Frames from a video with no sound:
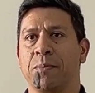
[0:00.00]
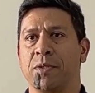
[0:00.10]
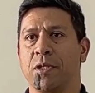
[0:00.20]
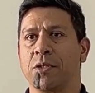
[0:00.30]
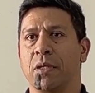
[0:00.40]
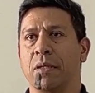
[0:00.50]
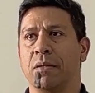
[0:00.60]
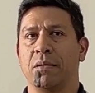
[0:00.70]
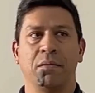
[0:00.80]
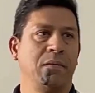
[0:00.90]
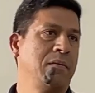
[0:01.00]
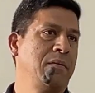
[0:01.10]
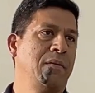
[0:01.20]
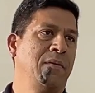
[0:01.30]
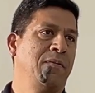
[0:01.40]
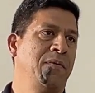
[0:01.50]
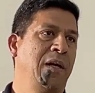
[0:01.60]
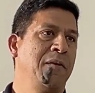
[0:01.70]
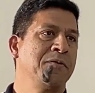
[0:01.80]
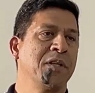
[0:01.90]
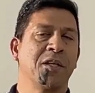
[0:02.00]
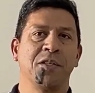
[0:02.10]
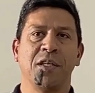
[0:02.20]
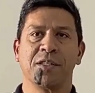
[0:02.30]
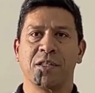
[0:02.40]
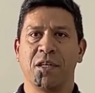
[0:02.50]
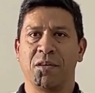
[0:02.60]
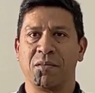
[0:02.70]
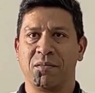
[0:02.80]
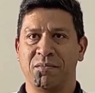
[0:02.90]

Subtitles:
position 5-6 years ago